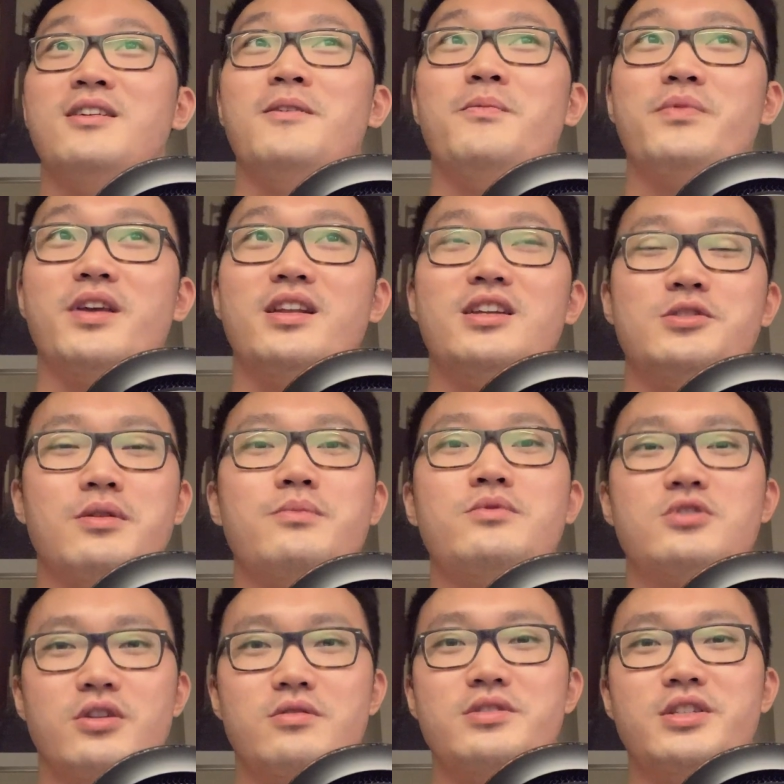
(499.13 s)
yeah, that's what I'm
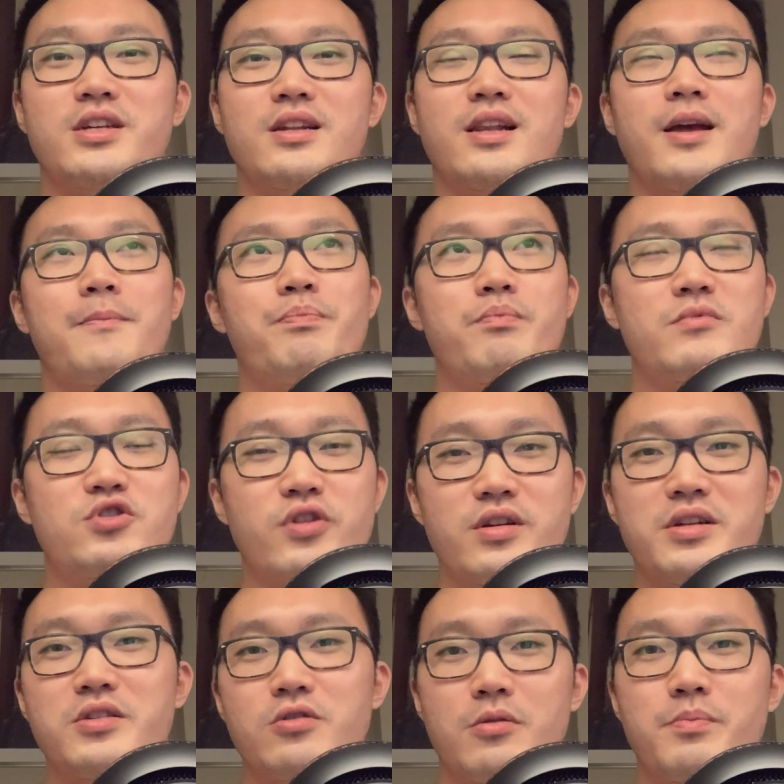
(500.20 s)
trying to say. Like
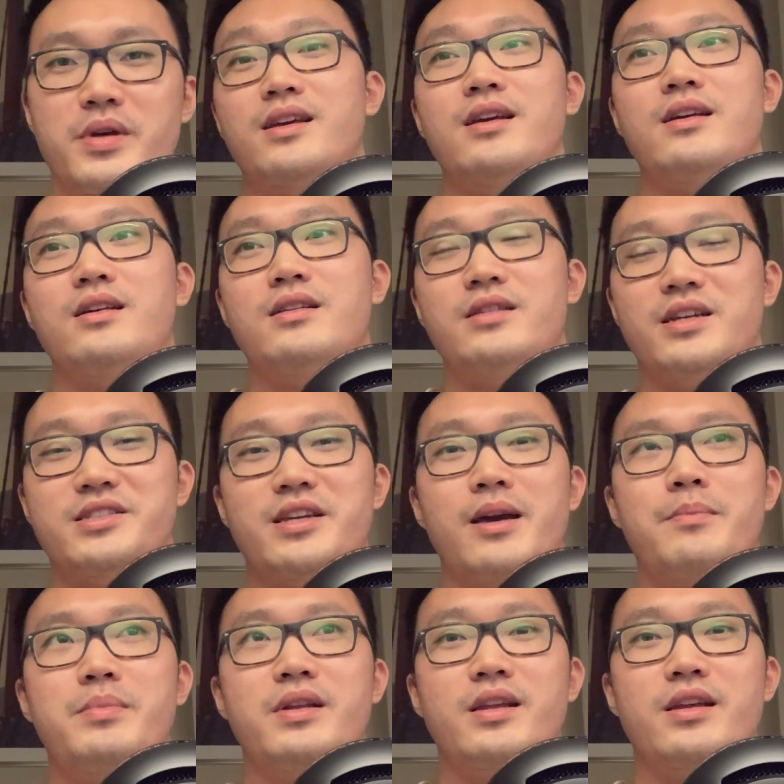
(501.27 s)
trendy topics that's
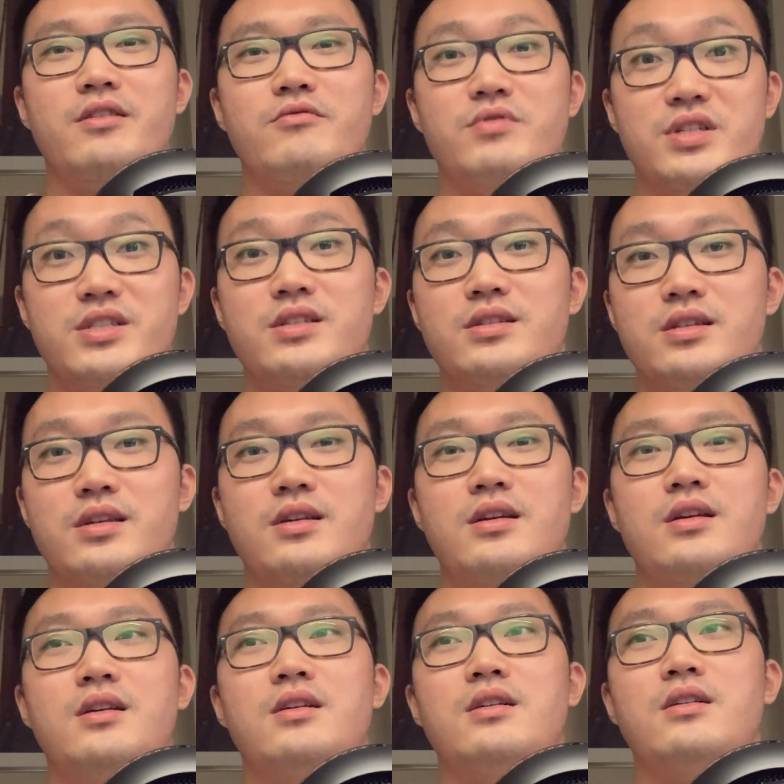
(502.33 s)
happening recently.
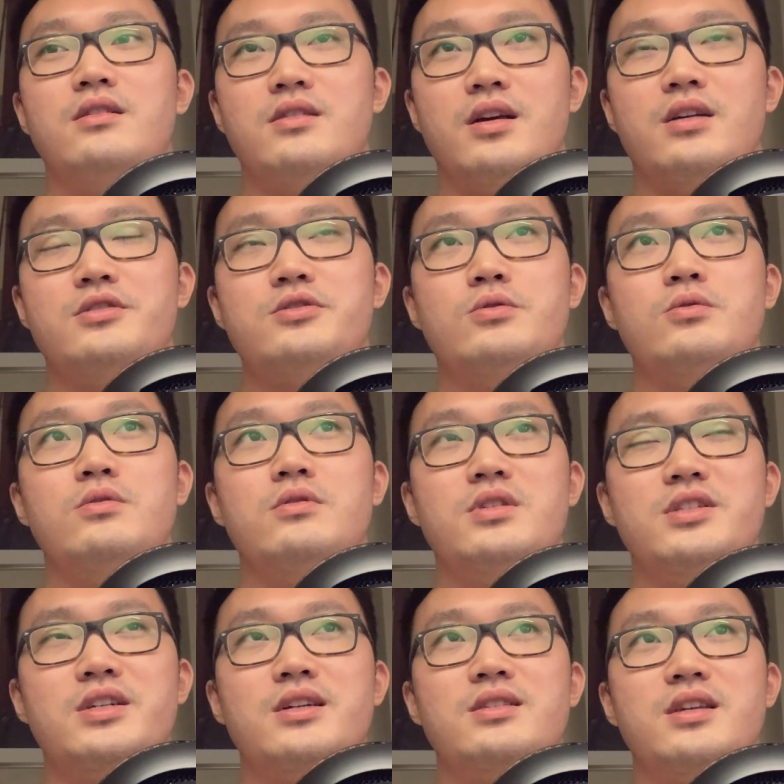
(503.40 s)
Yeah, so
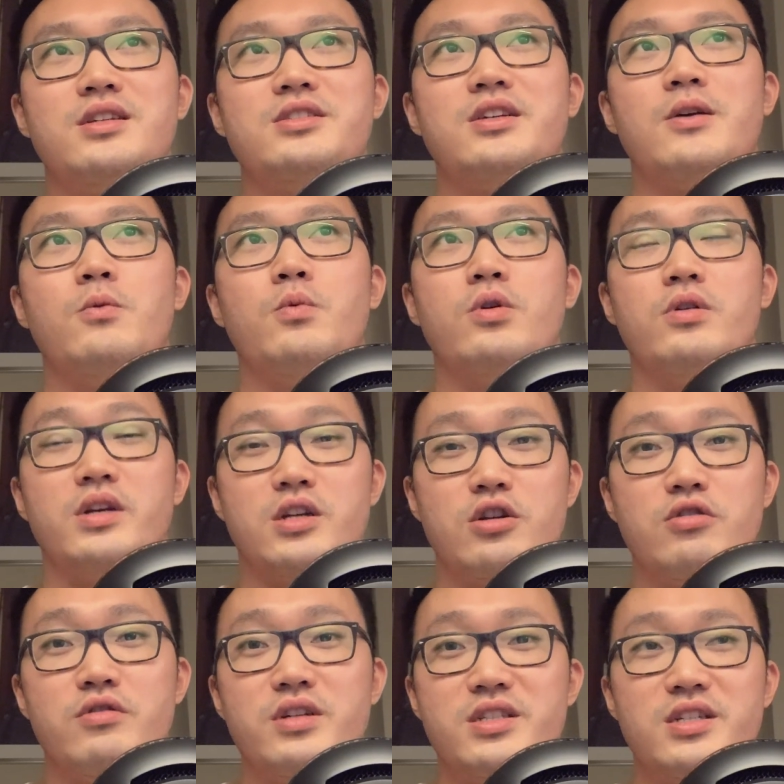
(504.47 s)
these are the things that will
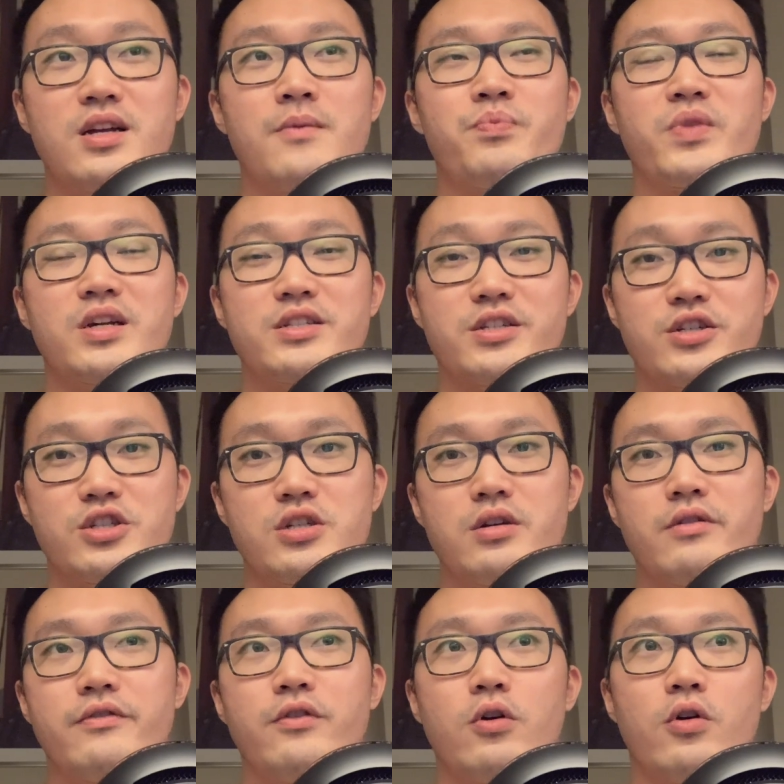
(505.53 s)
increase search
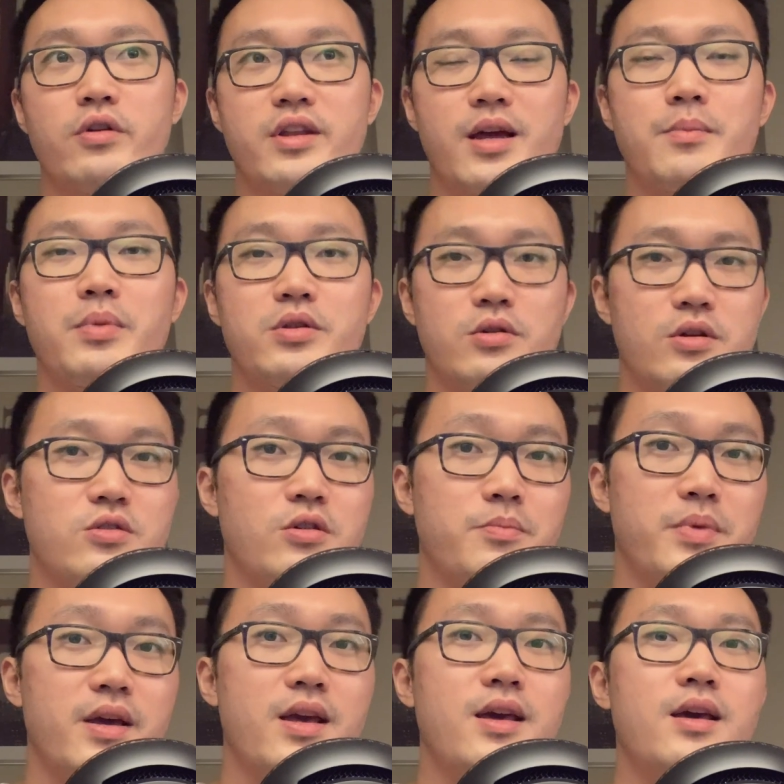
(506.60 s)
for that particular
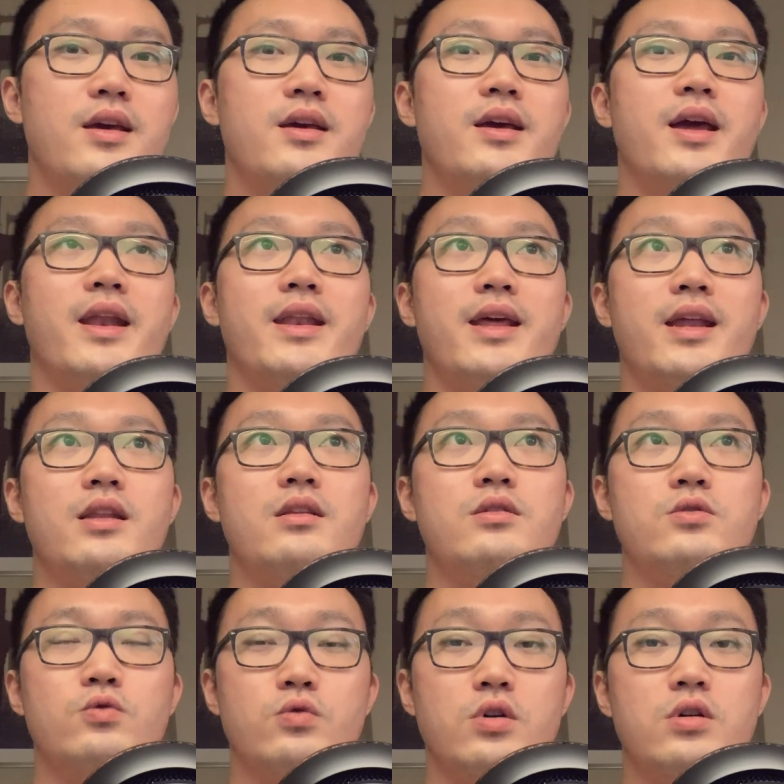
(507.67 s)
topic, and then
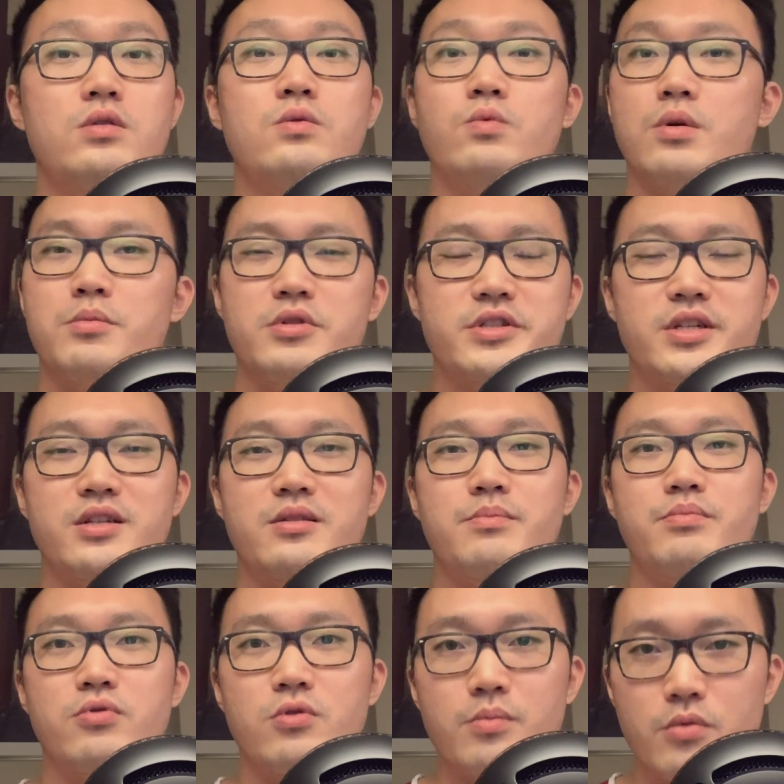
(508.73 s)
Google will most likely
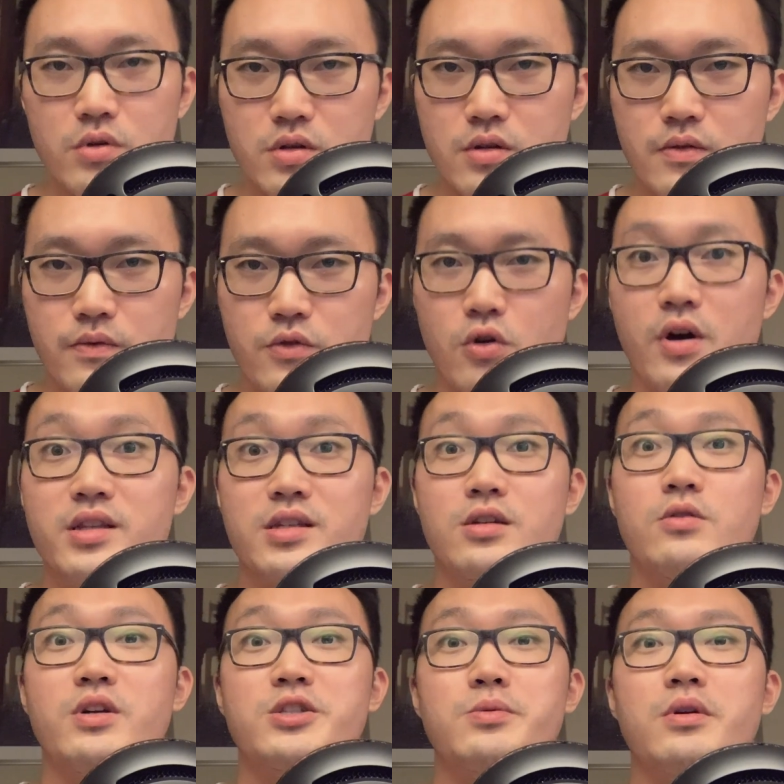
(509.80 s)
promote your
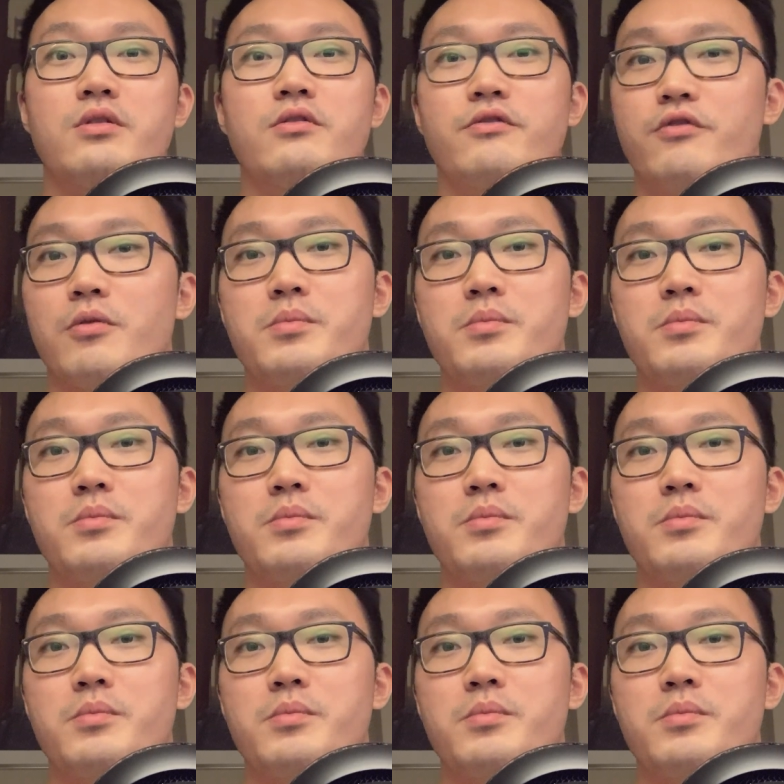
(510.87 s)
article as well from